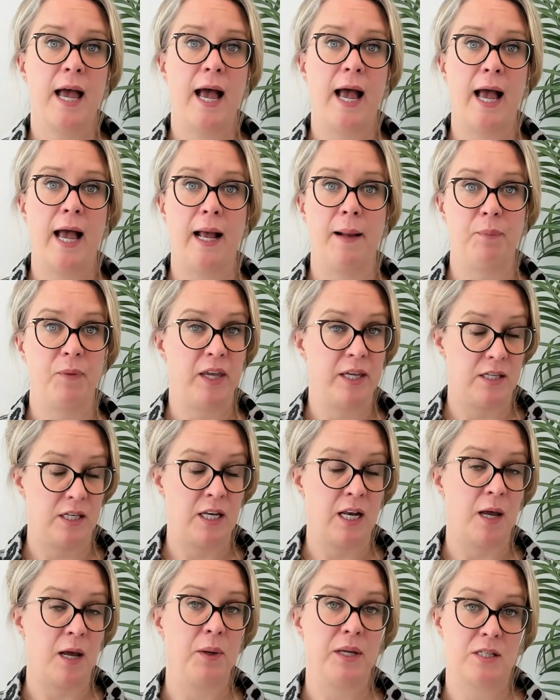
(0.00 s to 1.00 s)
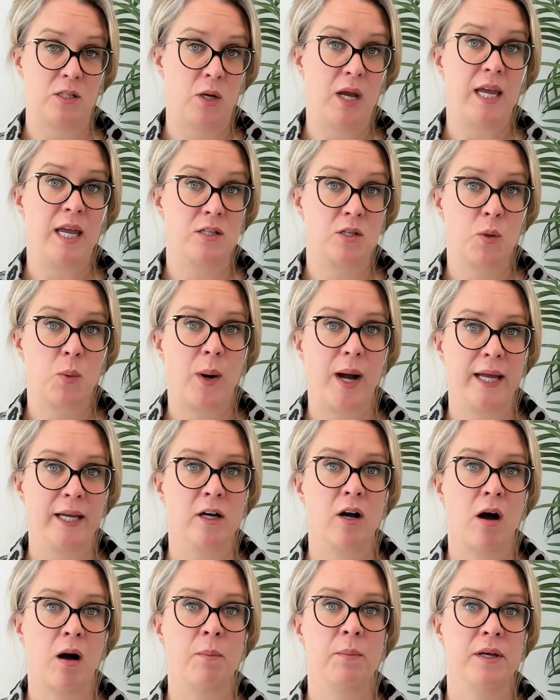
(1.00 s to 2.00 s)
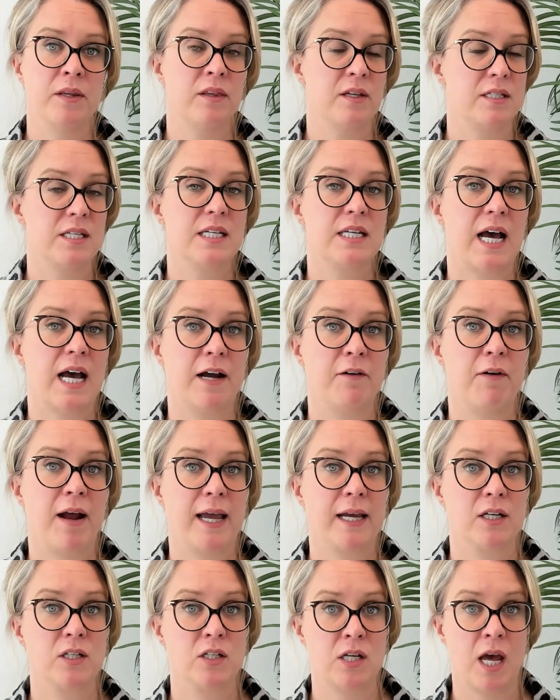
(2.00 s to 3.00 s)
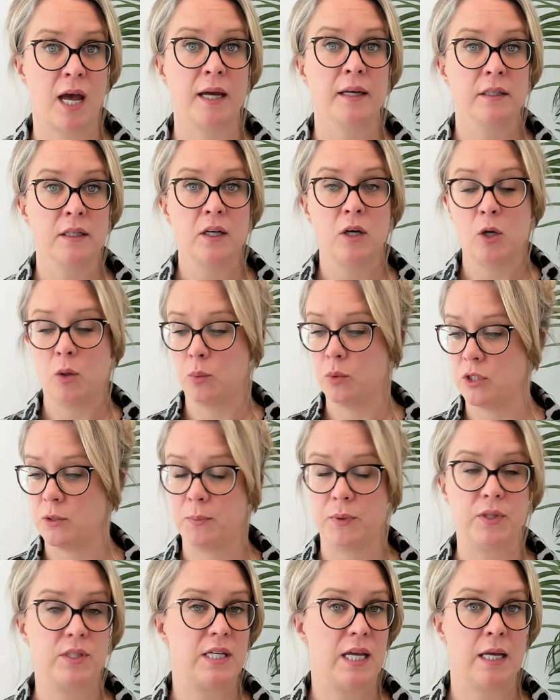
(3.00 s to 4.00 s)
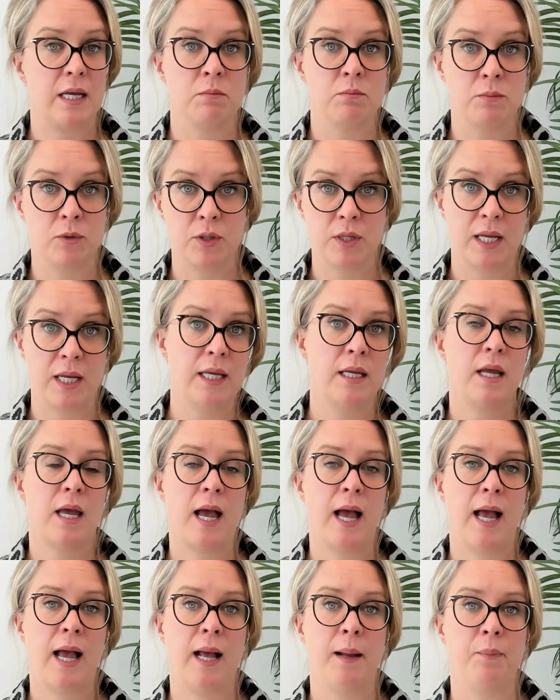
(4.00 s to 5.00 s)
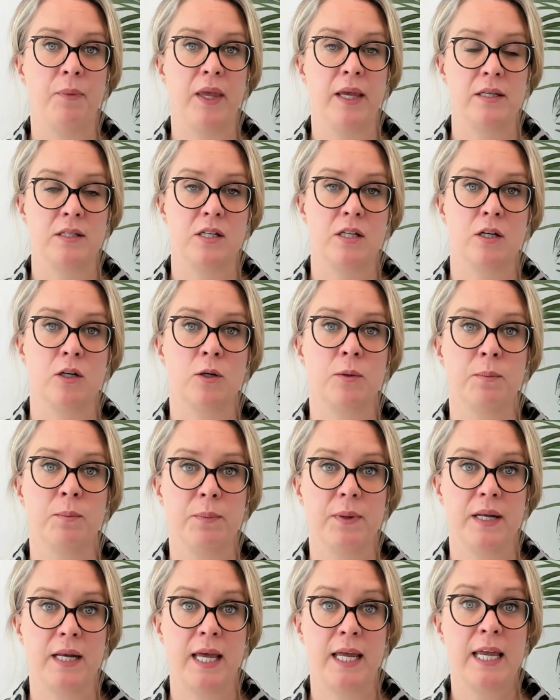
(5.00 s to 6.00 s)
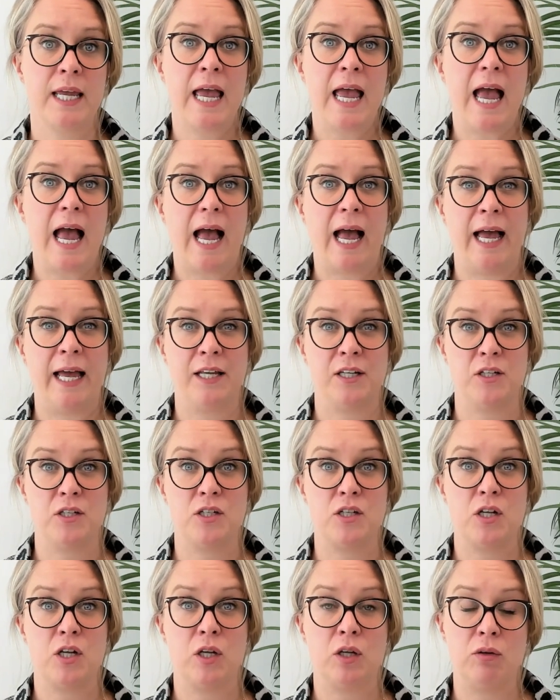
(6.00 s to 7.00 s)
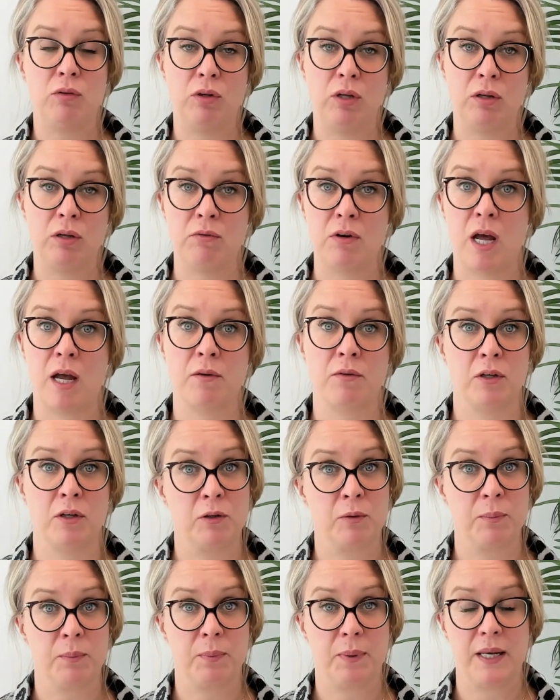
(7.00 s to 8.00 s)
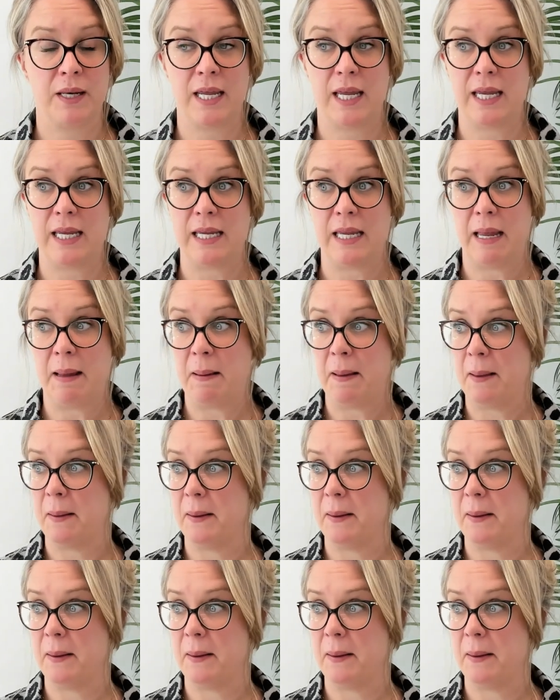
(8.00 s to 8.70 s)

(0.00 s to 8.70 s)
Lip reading: It's quite common that a director would put in money into the company, and the company